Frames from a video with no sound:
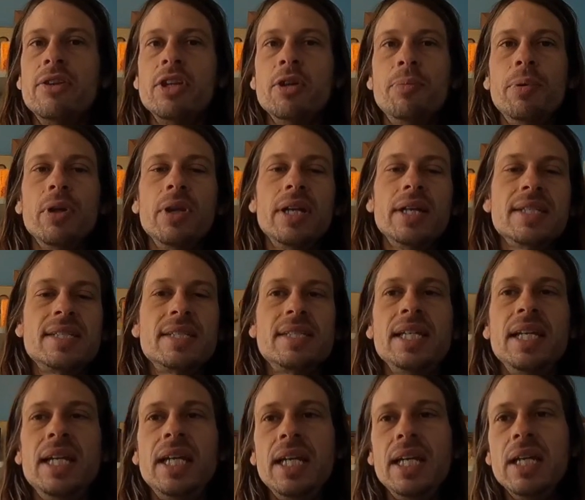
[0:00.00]
ability to
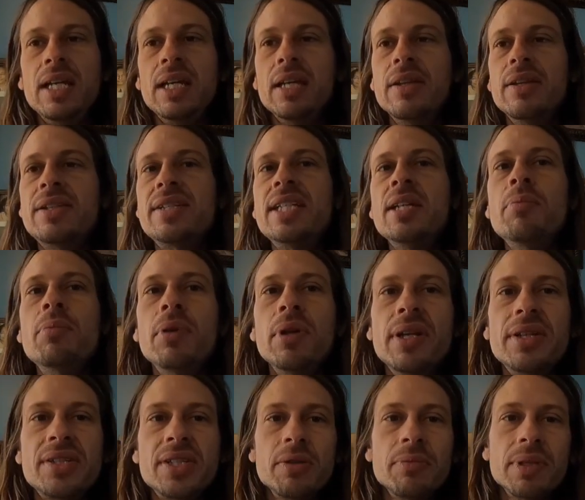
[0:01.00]
see
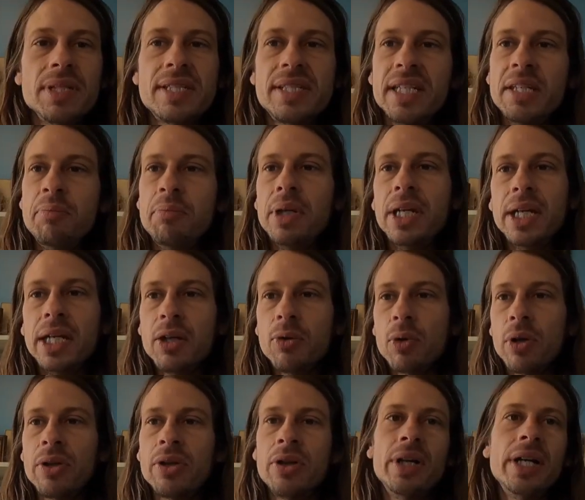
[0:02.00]
symbolism, to see meaning
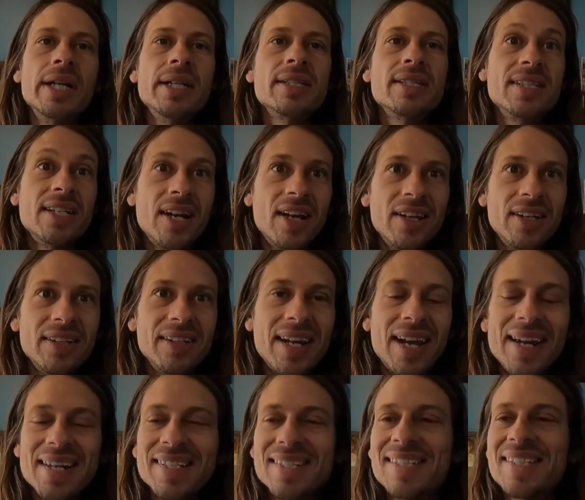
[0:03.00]
where there is none,
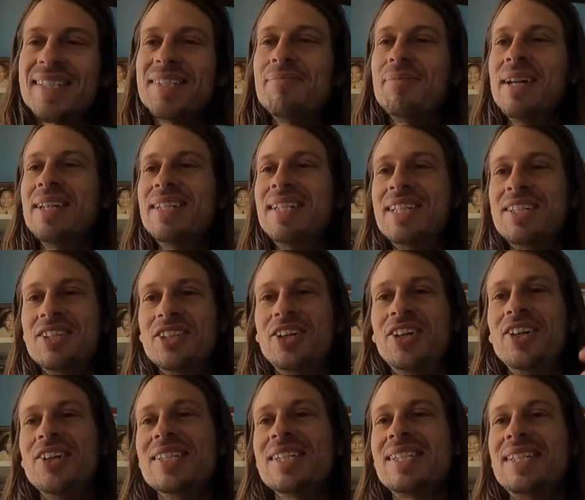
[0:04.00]
as my teacher
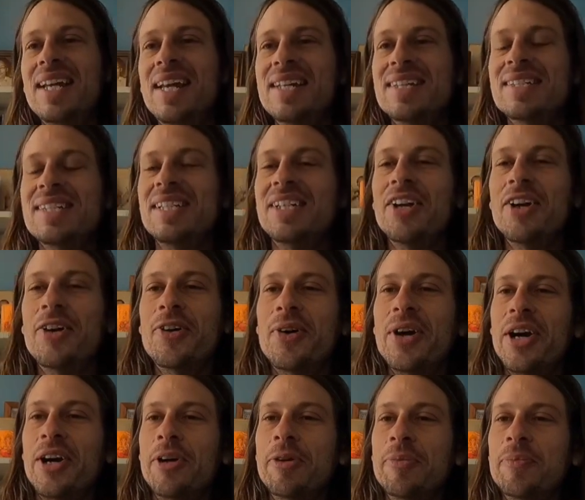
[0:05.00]
Ernst says, you
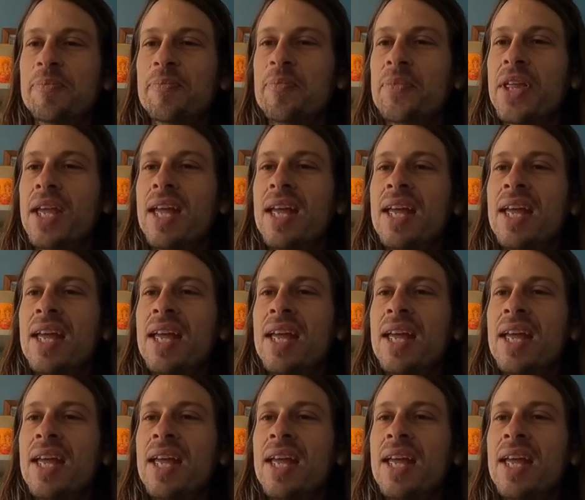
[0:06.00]
know,